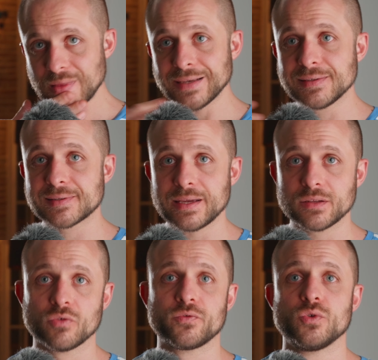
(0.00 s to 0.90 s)

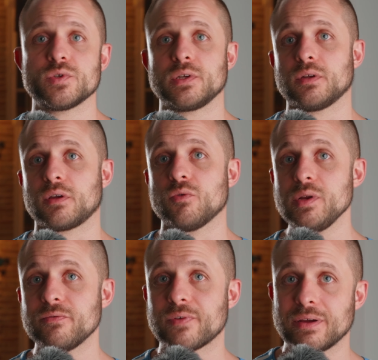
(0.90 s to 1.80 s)
Instead of using the
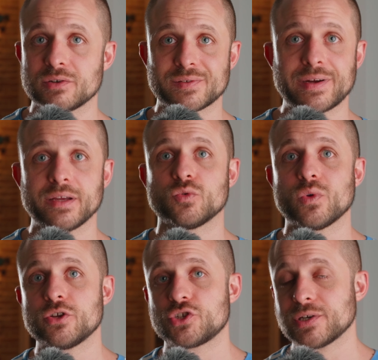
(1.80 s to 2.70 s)
qualifiers, try to
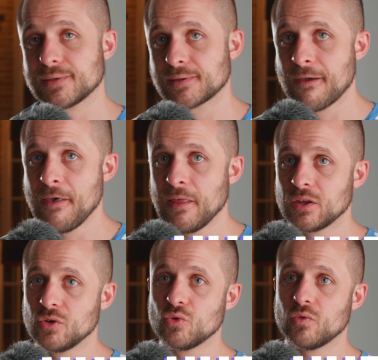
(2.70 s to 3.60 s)
adjust
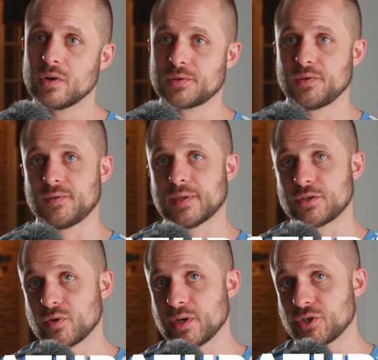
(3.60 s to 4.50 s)
hue versus
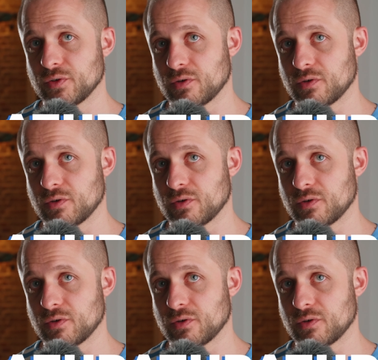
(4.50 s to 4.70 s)
saturation